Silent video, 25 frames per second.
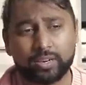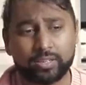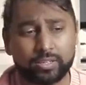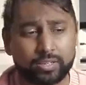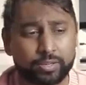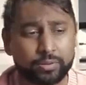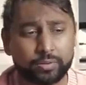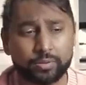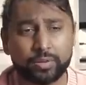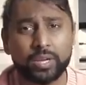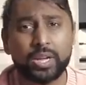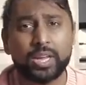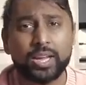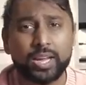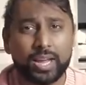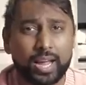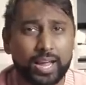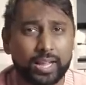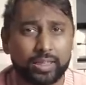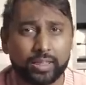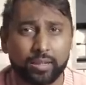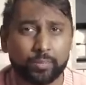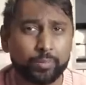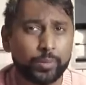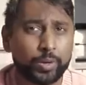So
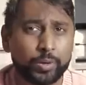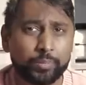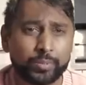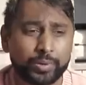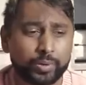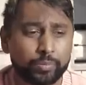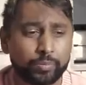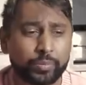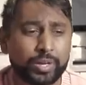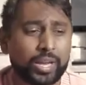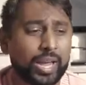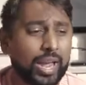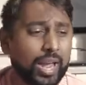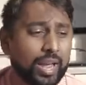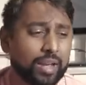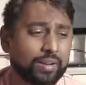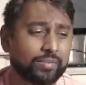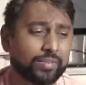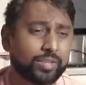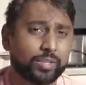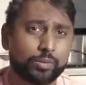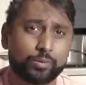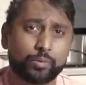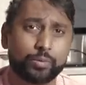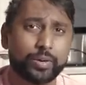at the moment, we have
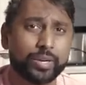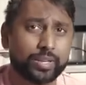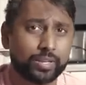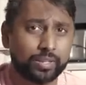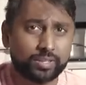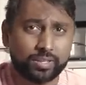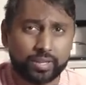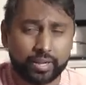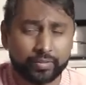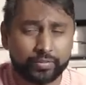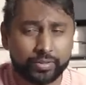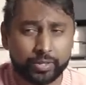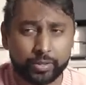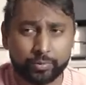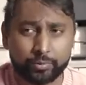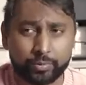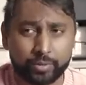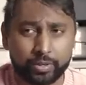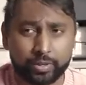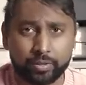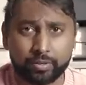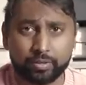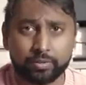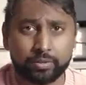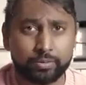a
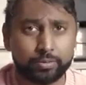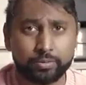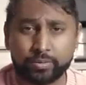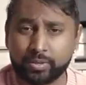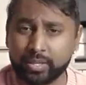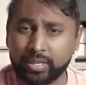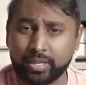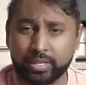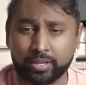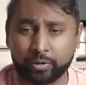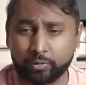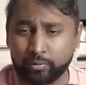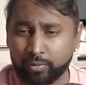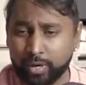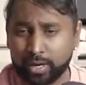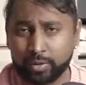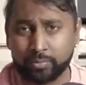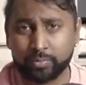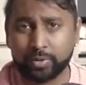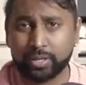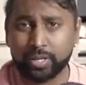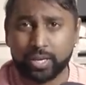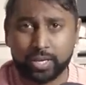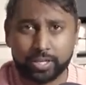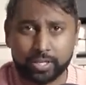27-year-old who's in a great
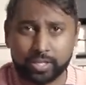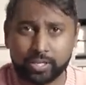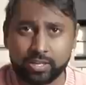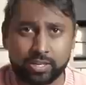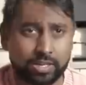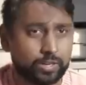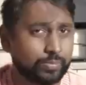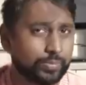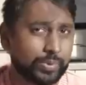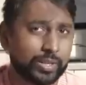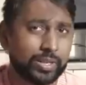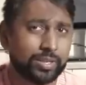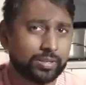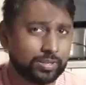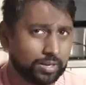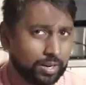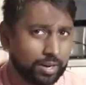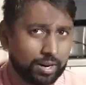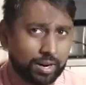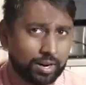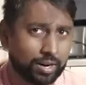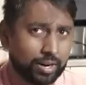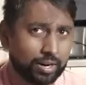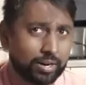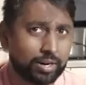relationship with this
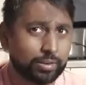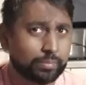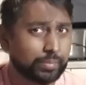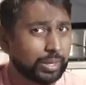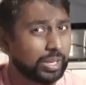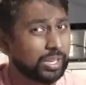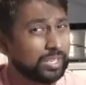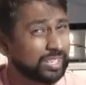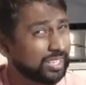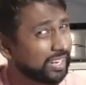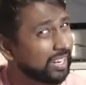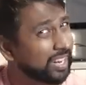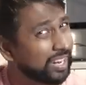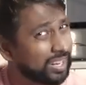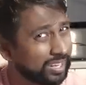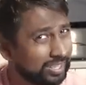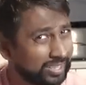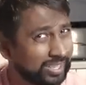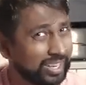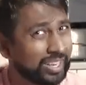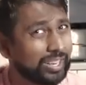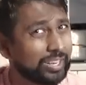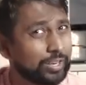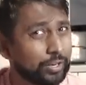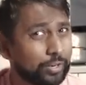car because it can't
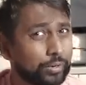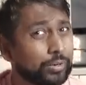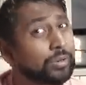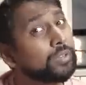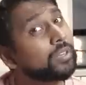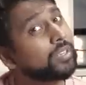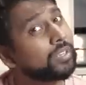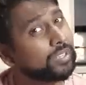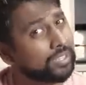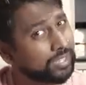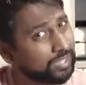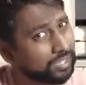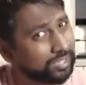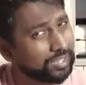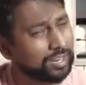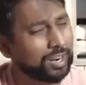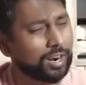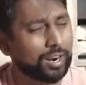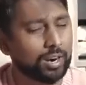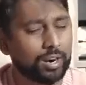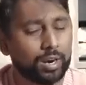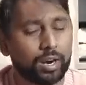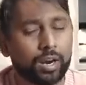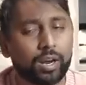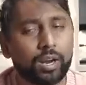say no because it's a
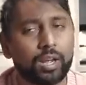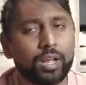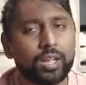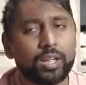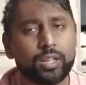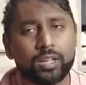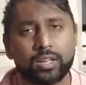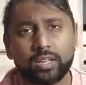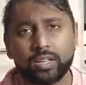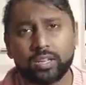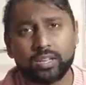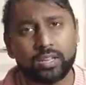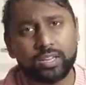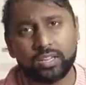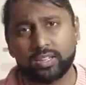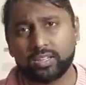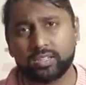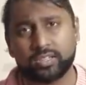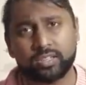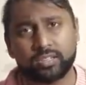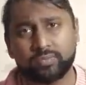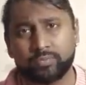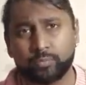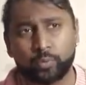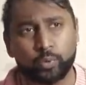car.
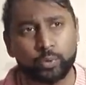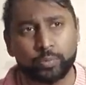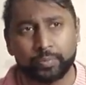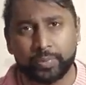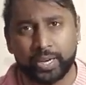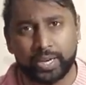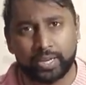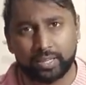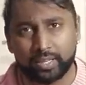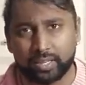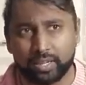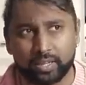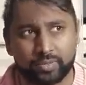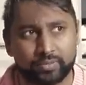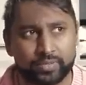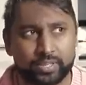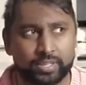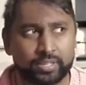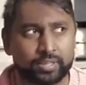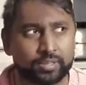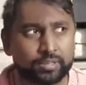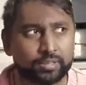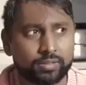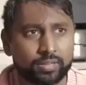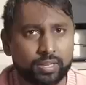His roommate
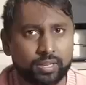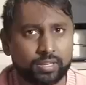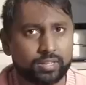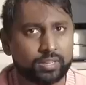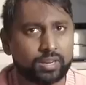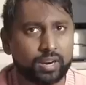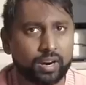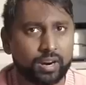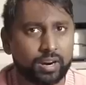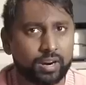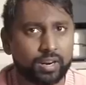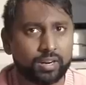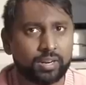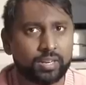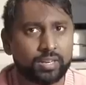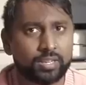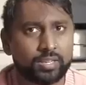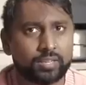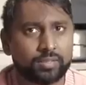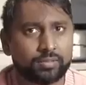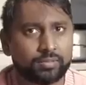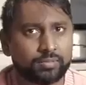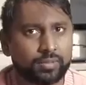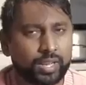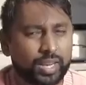loves his car
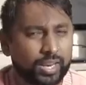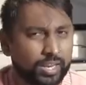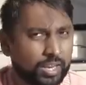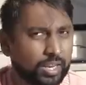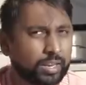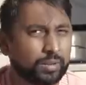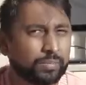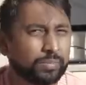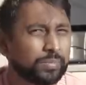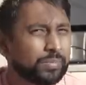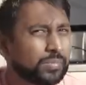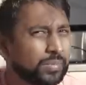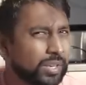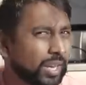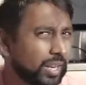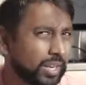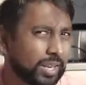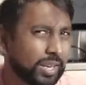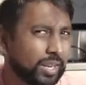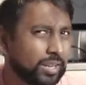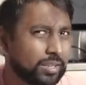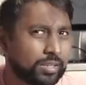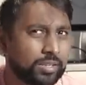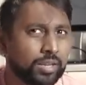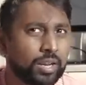and him, I
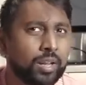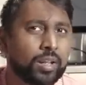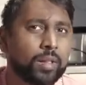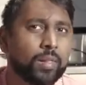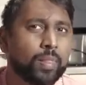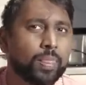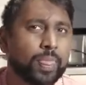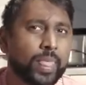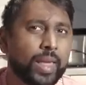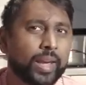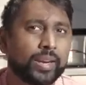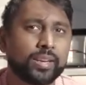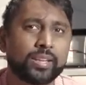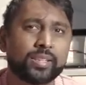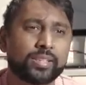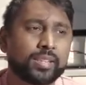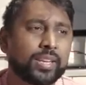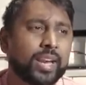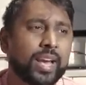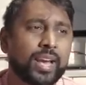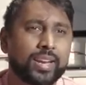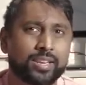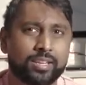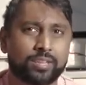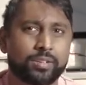guess, and his
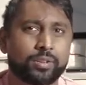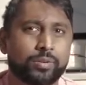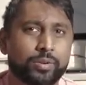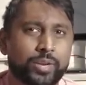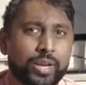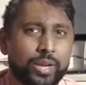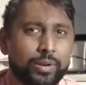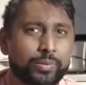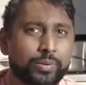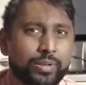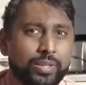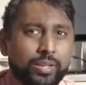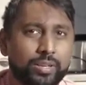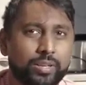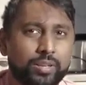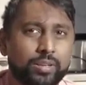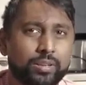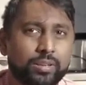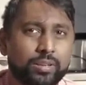dad is okay with it.